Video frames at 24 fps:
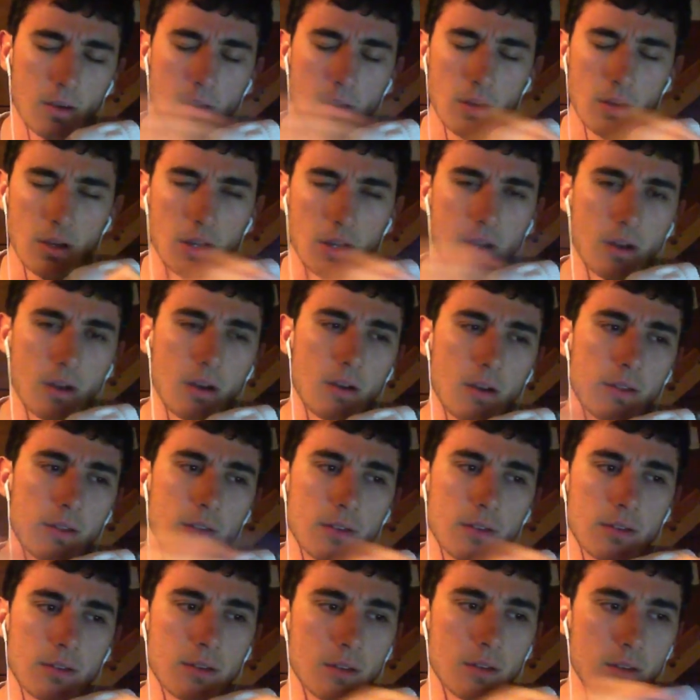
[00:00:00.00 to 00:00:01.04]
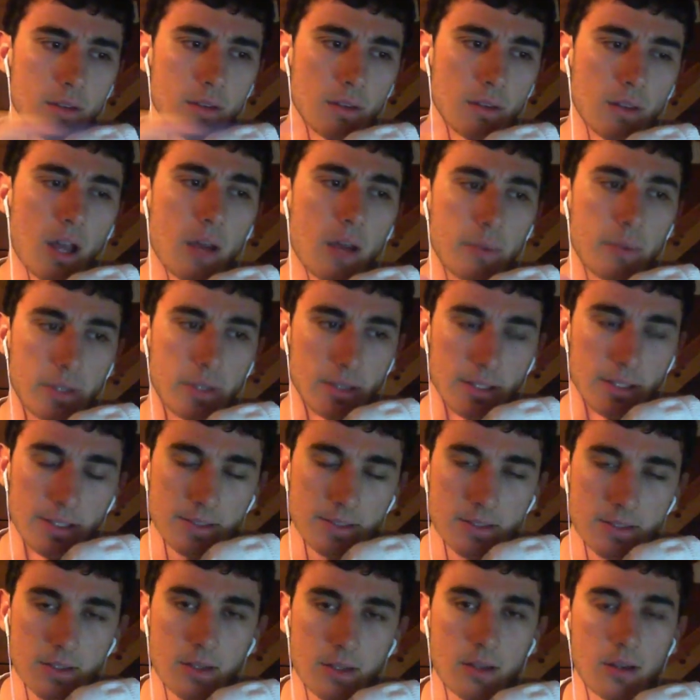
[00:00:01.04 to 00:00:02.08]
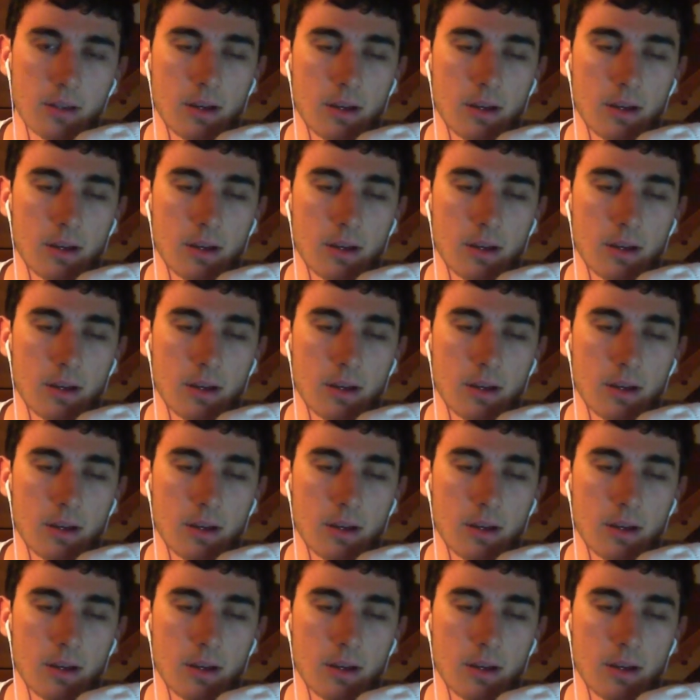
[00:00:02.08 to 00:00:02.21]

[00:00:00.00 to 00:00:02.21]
the lobby list,